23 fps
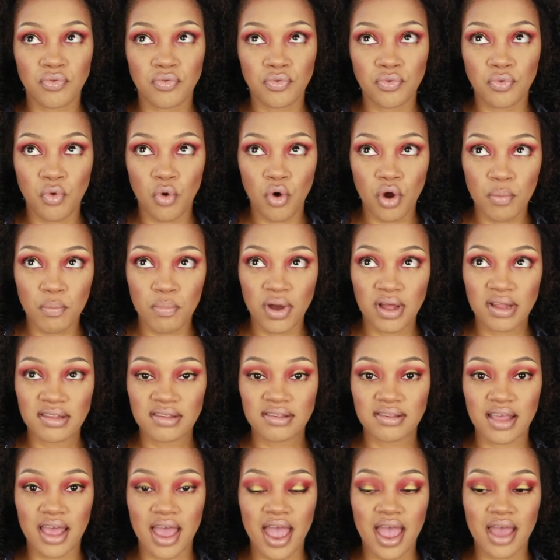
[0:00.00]
4
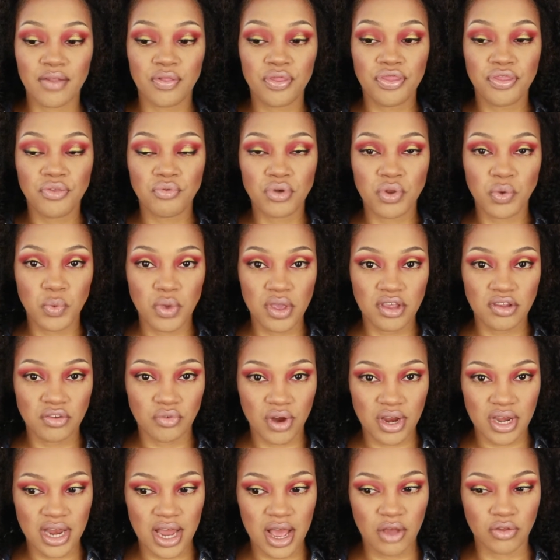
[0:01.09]
months and 3 weeks
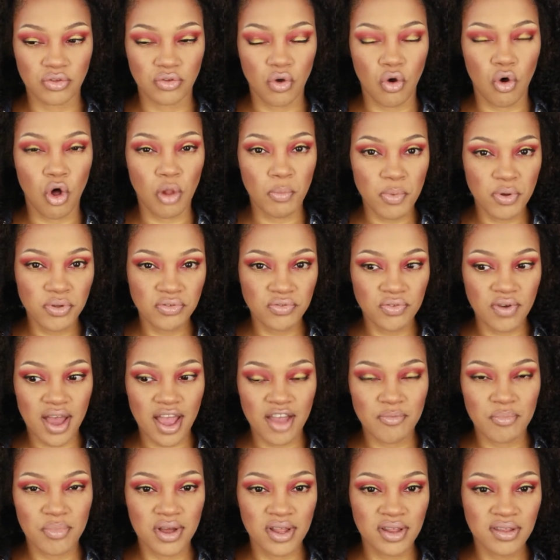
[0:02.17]
right now, so almost
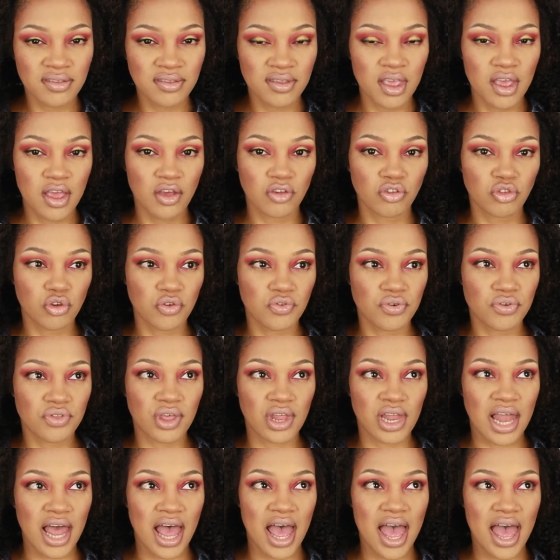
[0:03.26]
5 months. So for
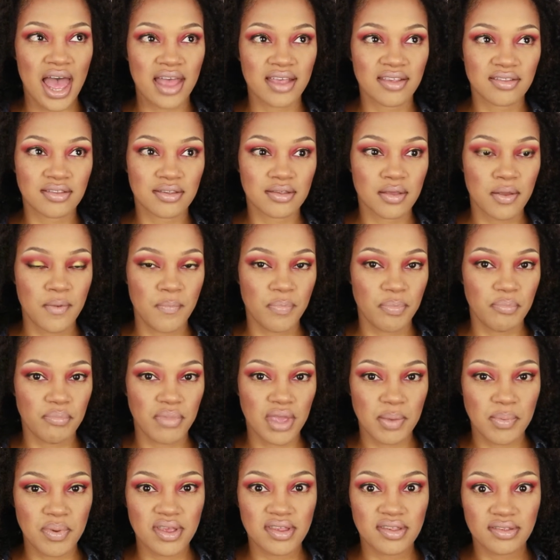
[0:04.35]
the last
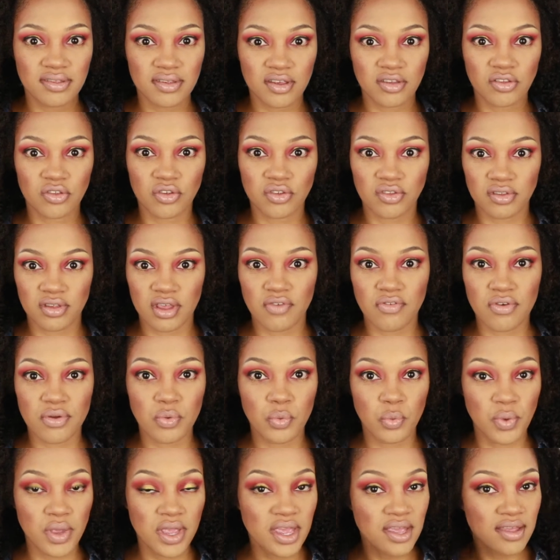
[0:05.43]
maybe 6 or
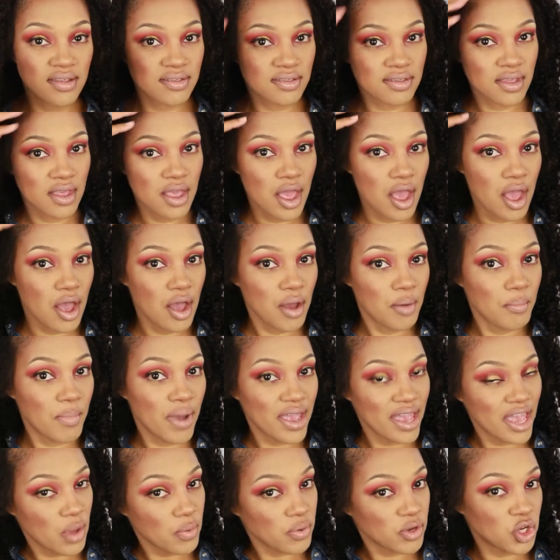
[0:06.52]
7 weeks,
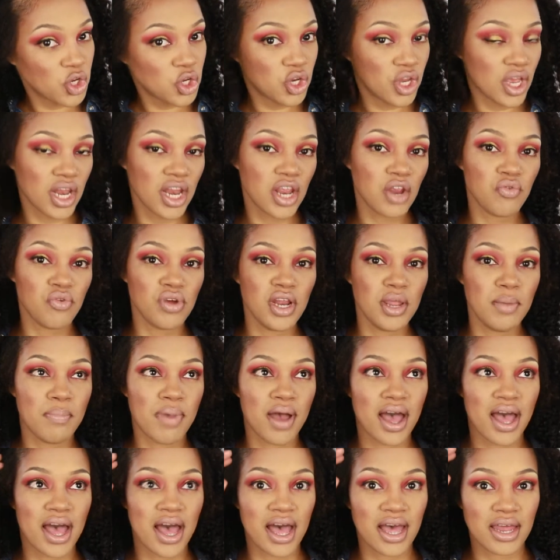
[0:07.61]
my hair was shedding really
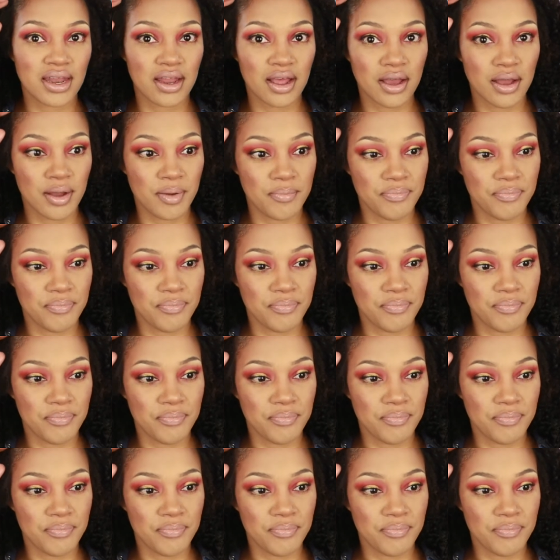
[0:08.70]
bad.